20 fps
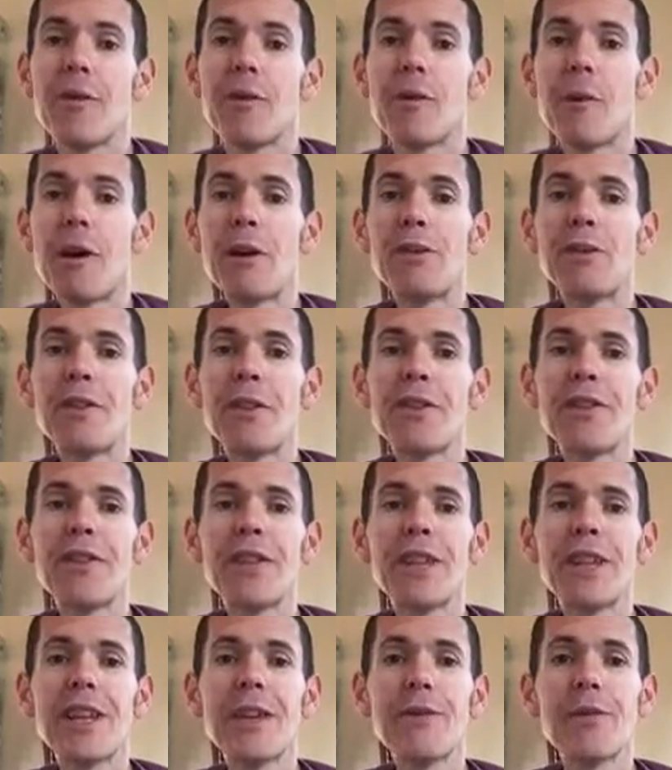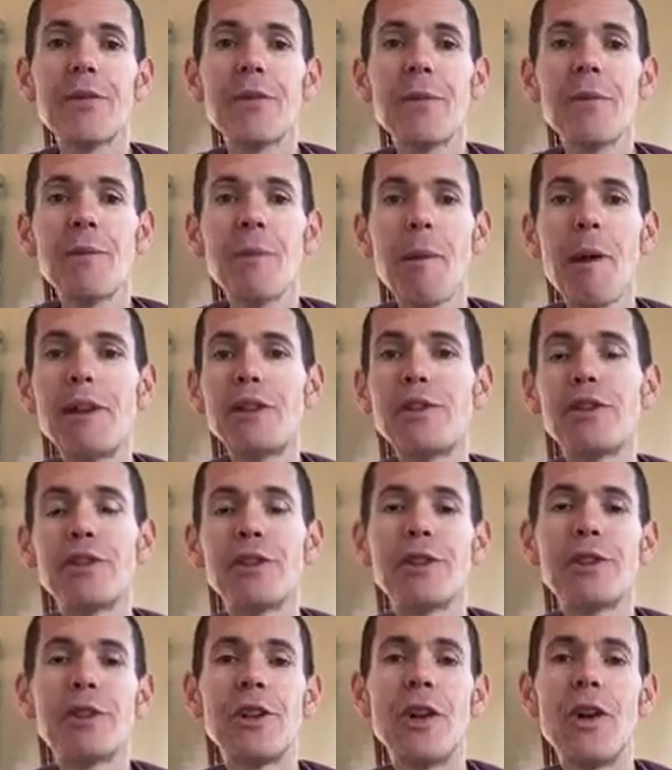remote sensing gives us
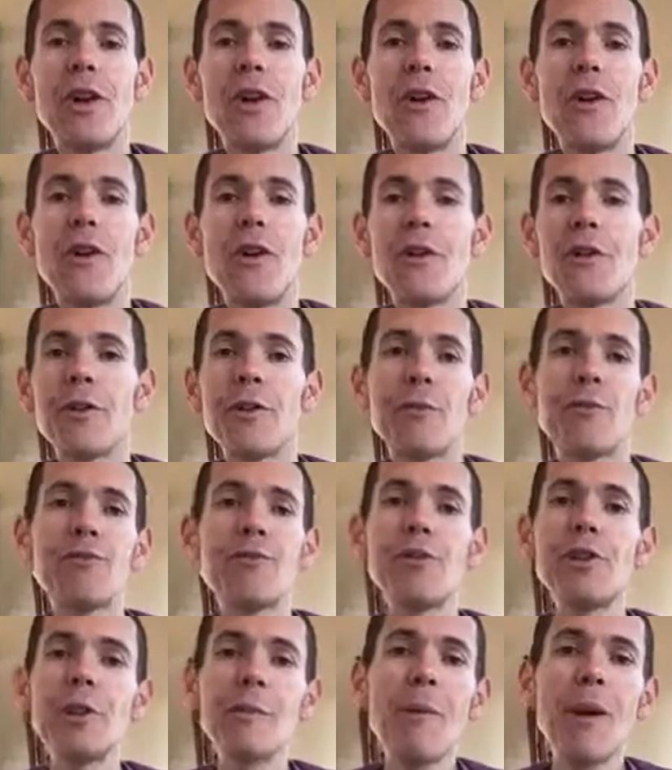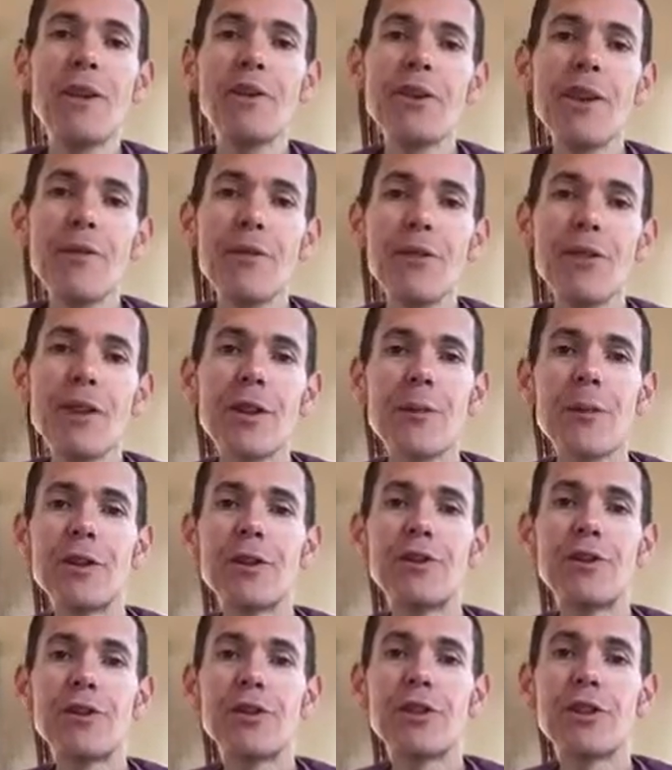information on pretty much everything we're
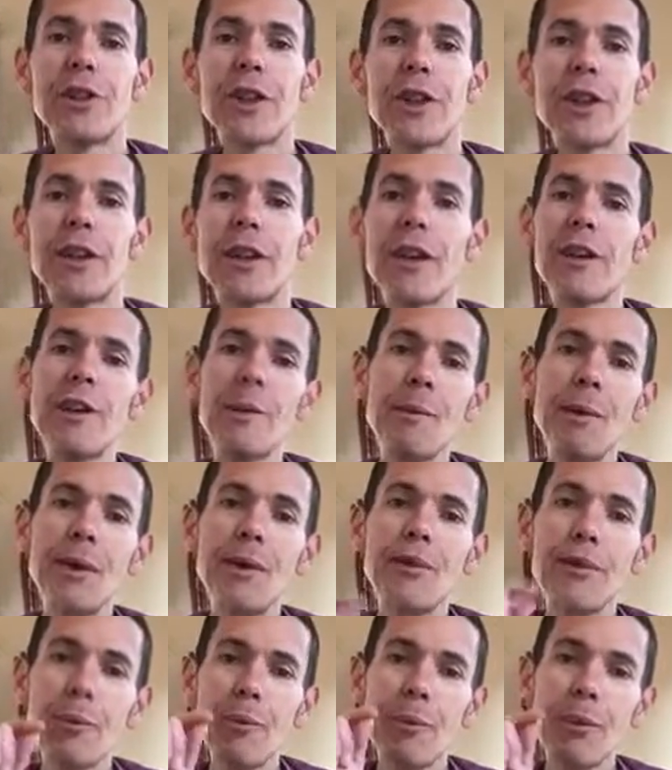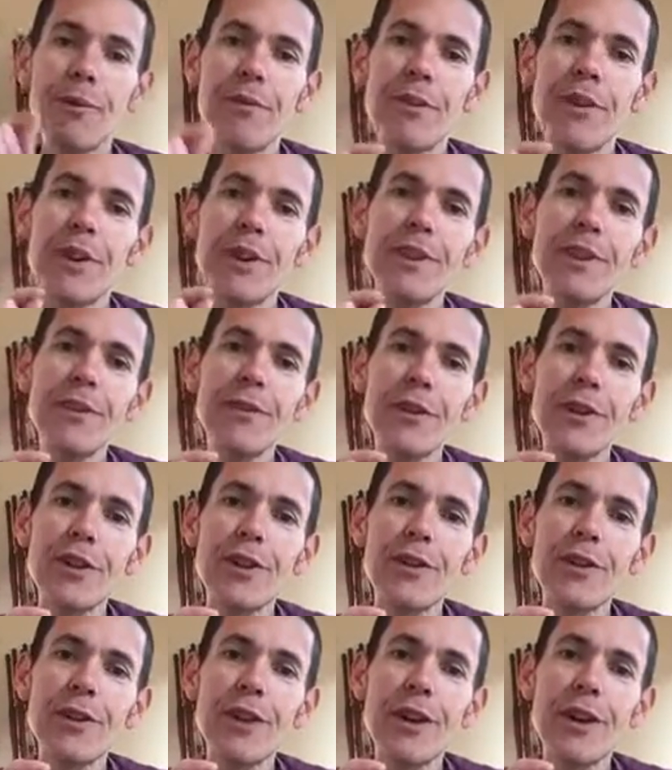interested in. The only bits that we find
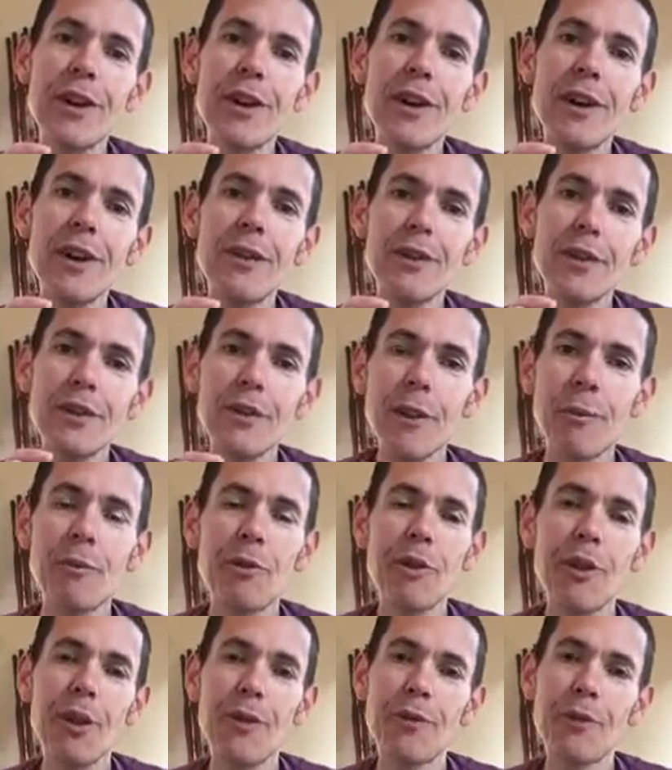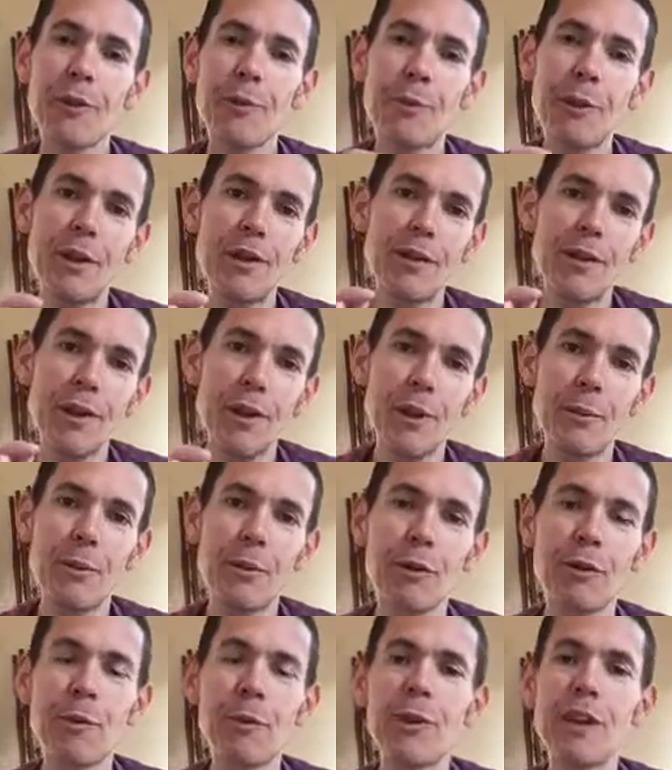difficult are the subsurface bits, so
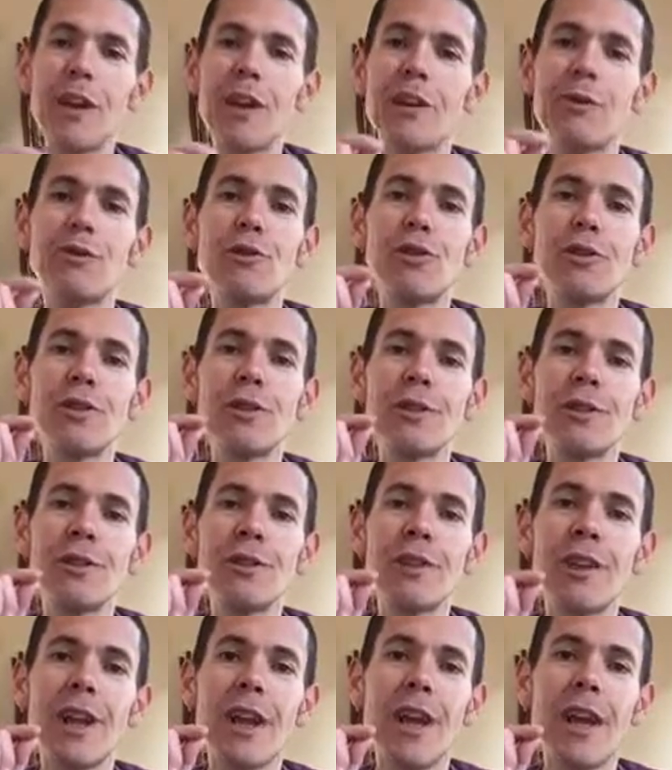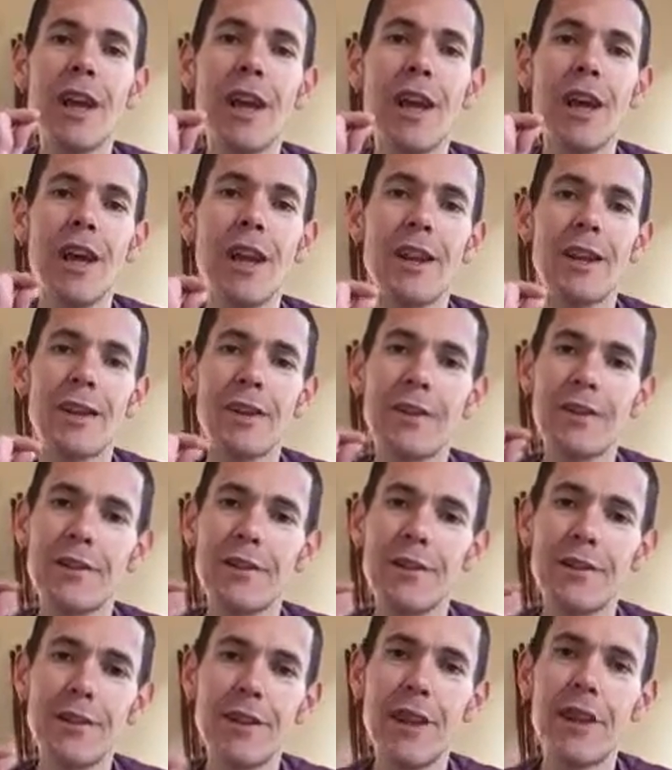bottom of the ocean
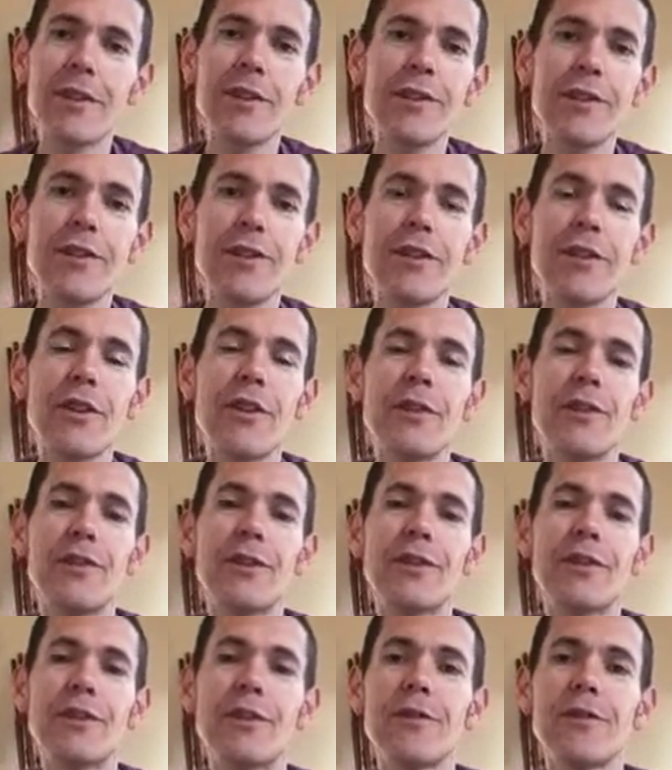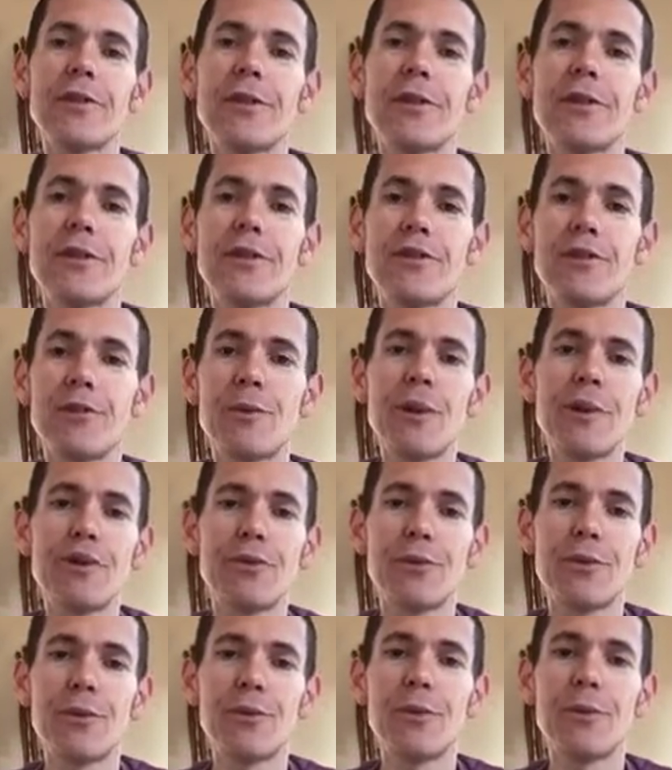and under the surface of the
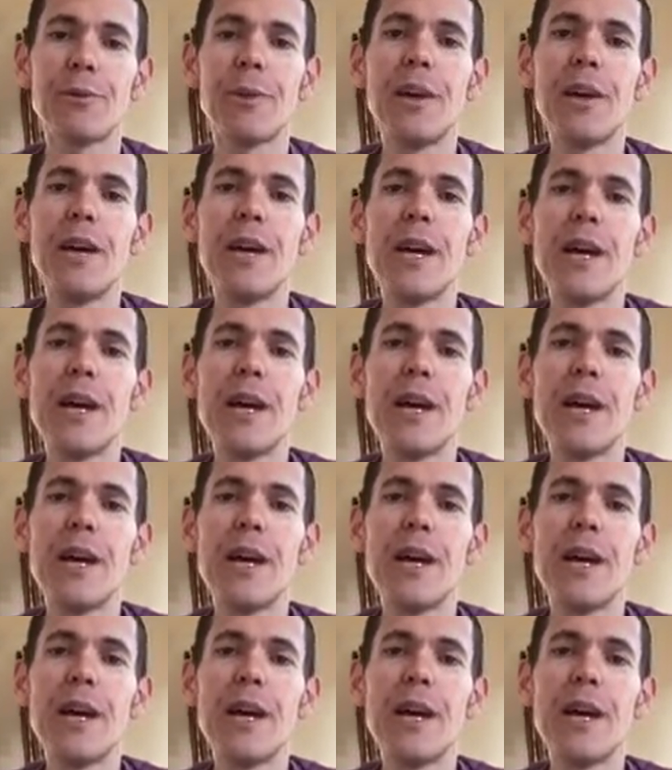terrestrial